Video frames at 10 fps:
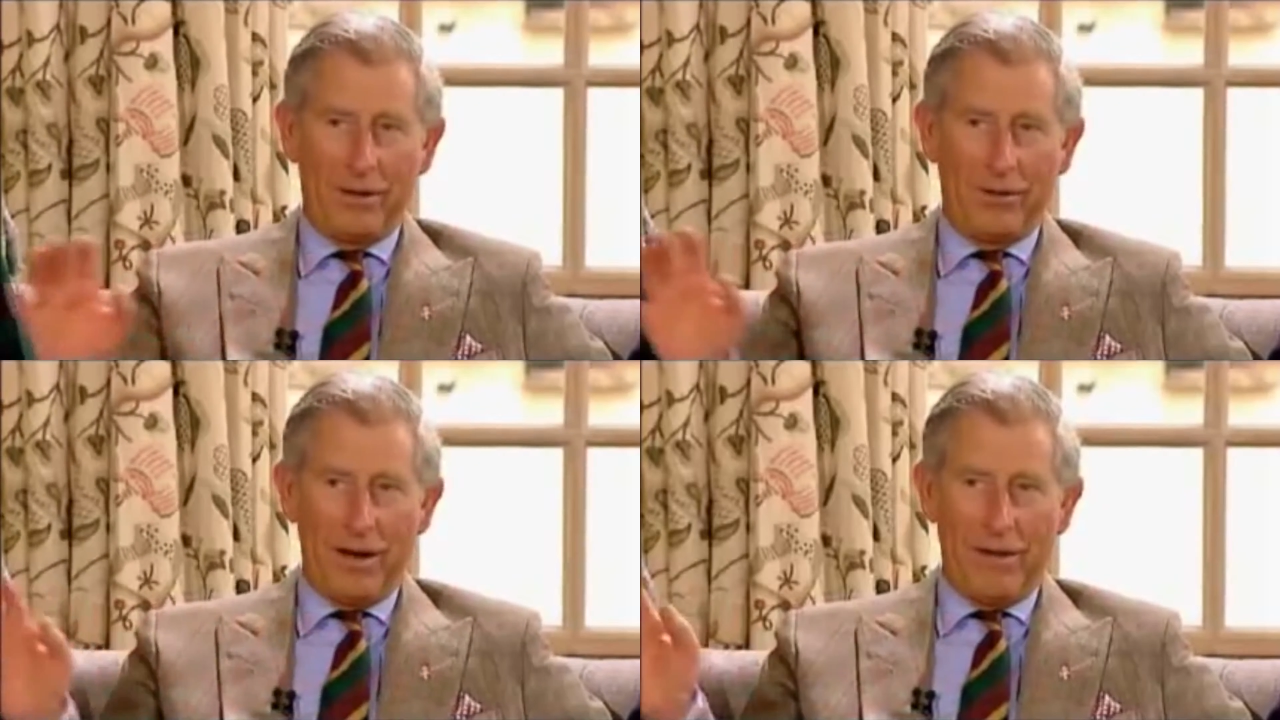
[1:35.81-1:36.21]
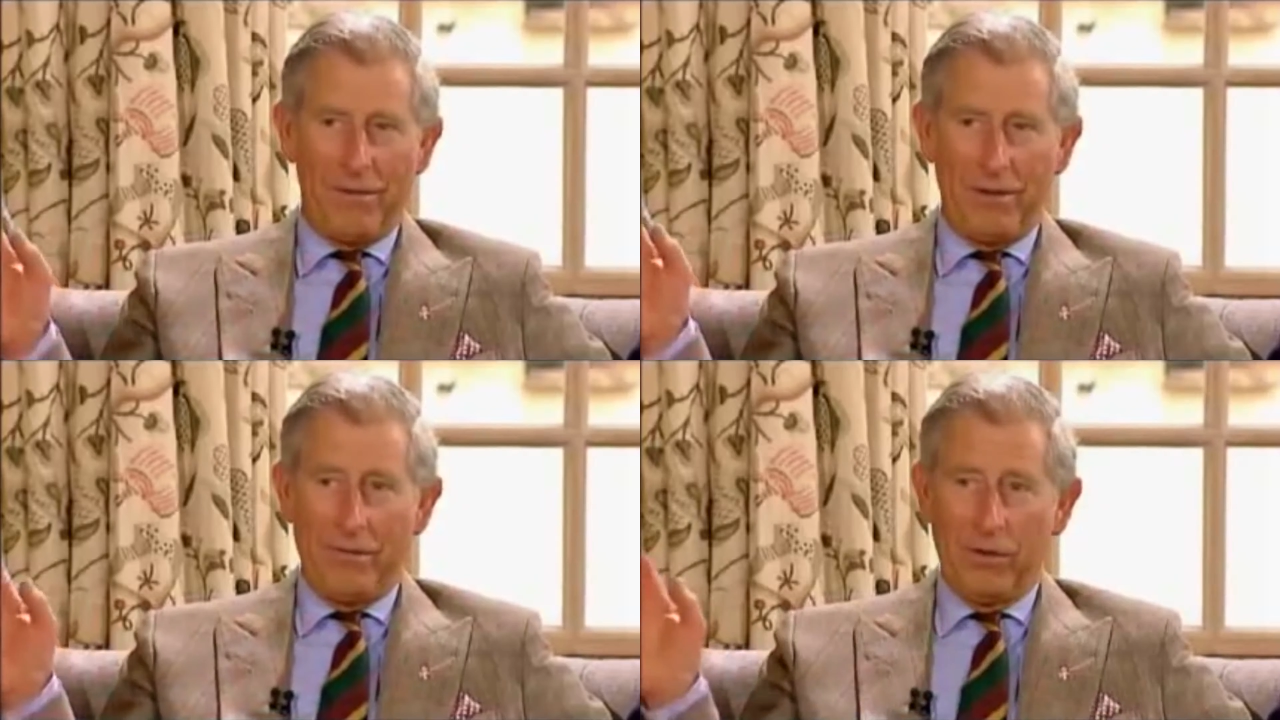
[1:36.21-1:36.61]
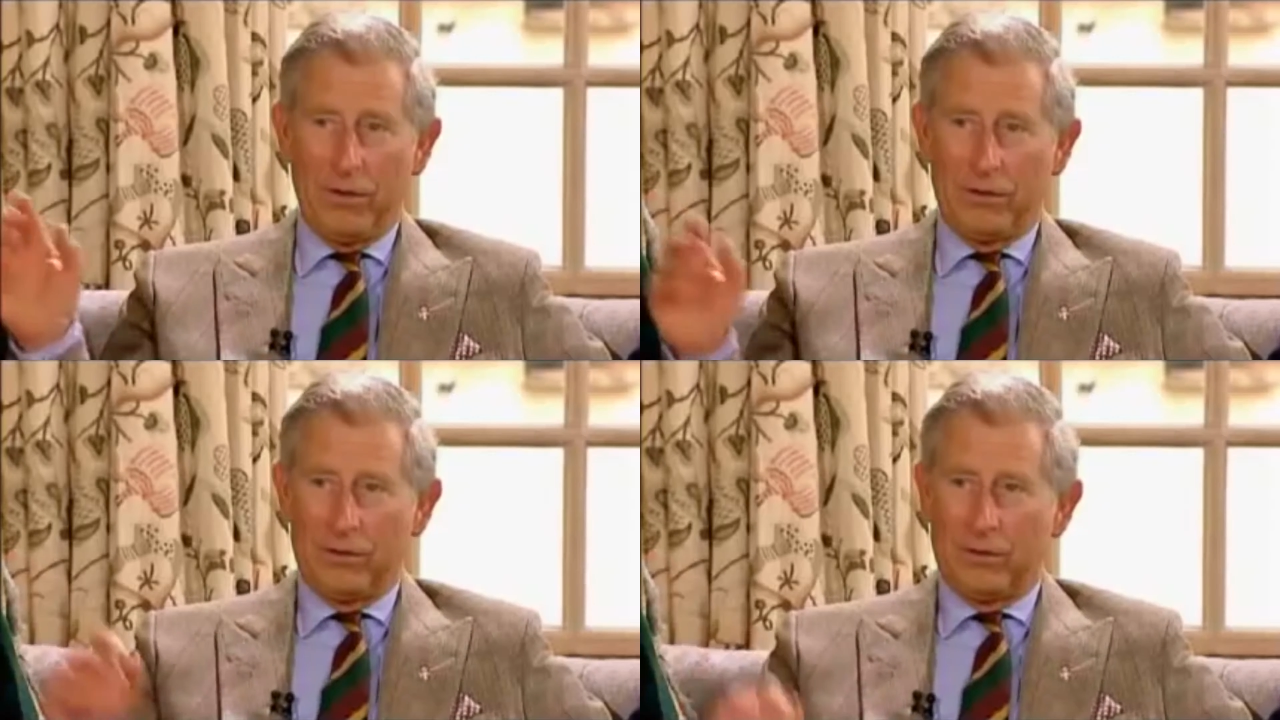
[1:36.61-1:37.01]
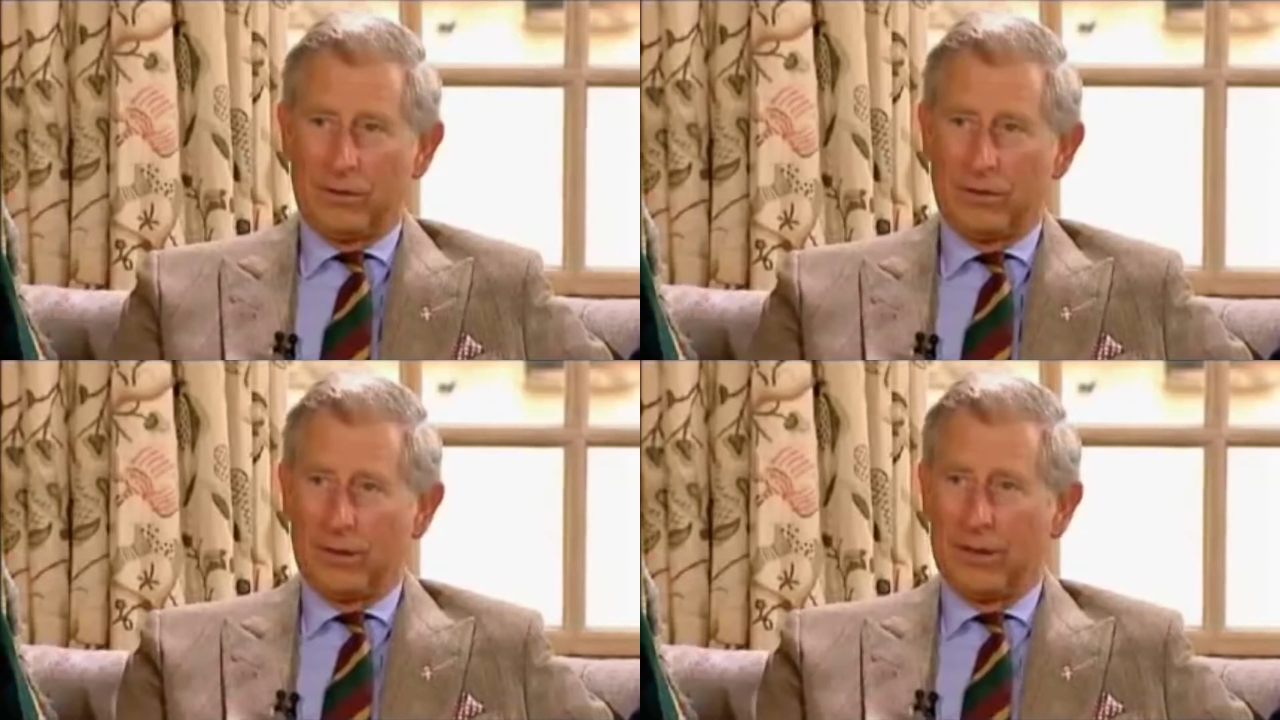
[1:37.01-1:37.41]
gravelly voice.
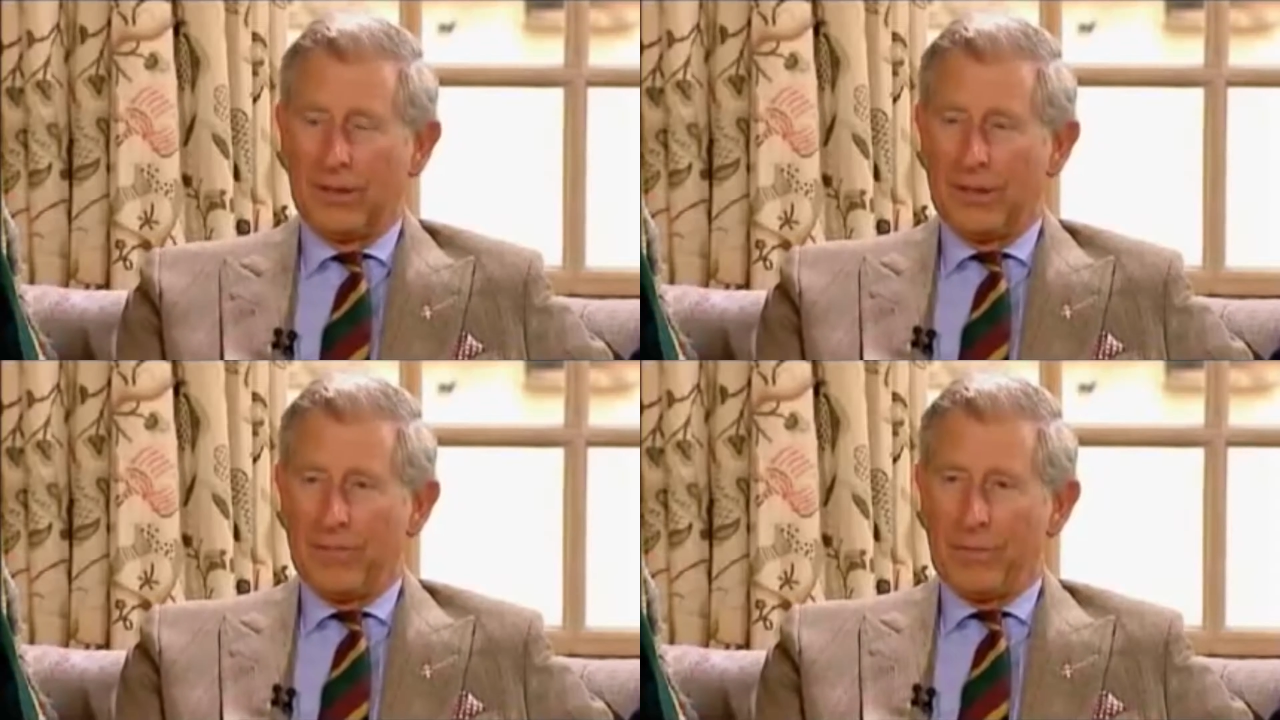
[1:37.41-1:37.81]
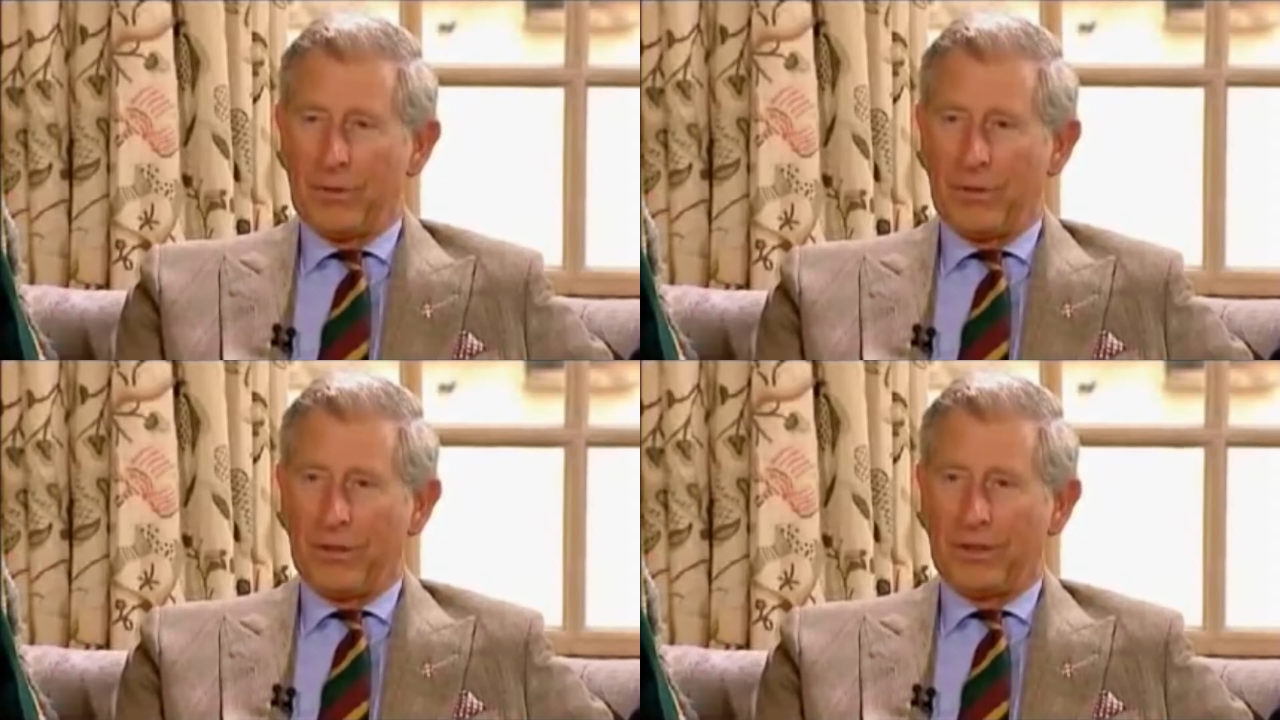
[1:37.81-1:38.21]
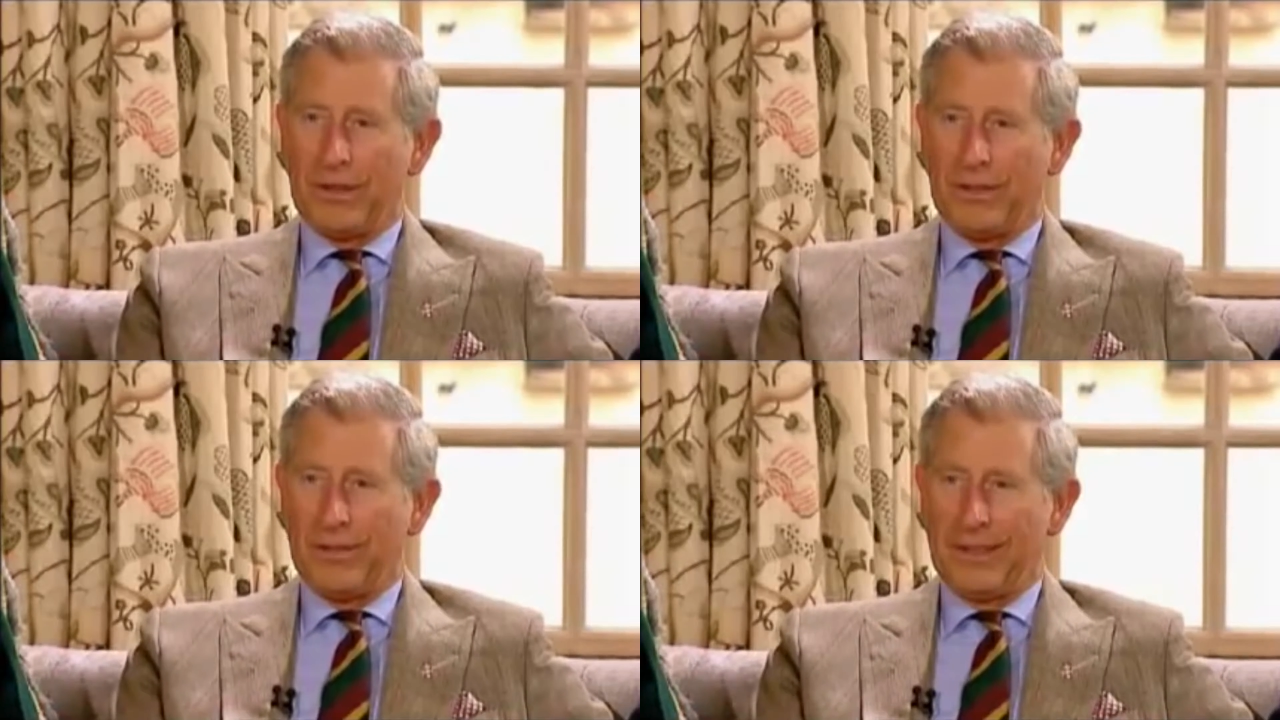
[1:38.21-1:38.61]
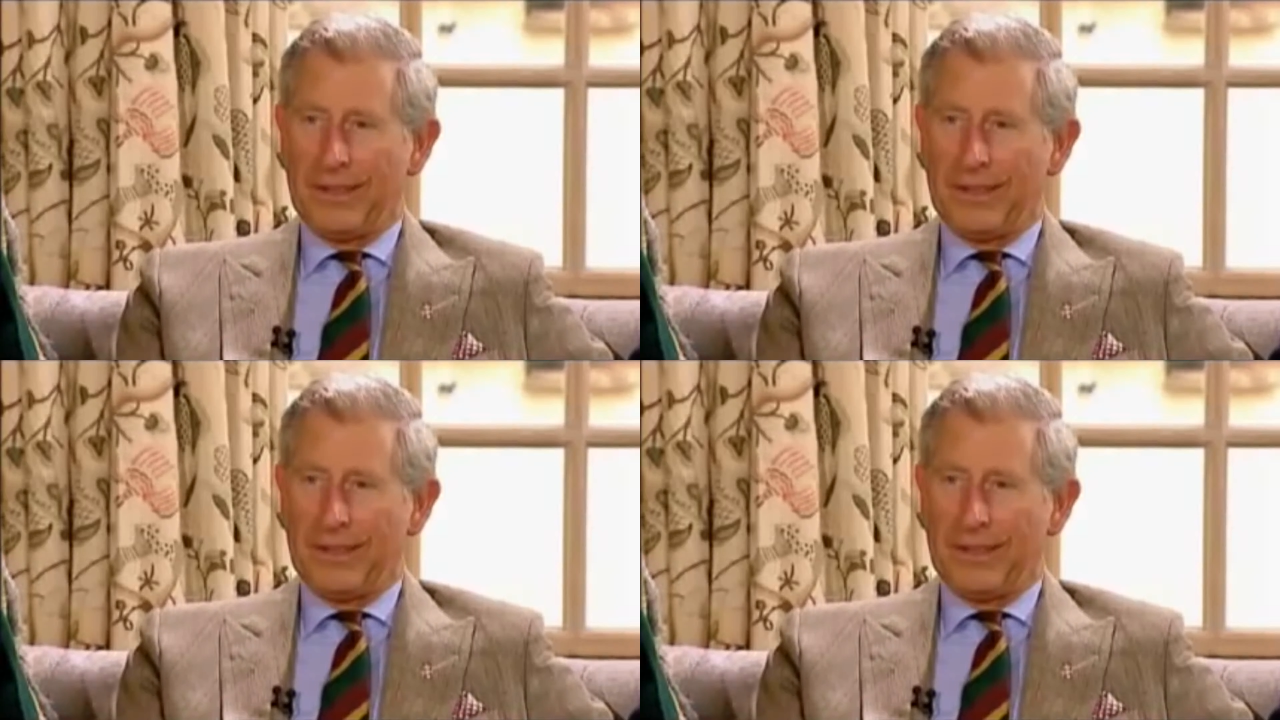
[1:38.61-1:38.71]
It's terrific stuff, I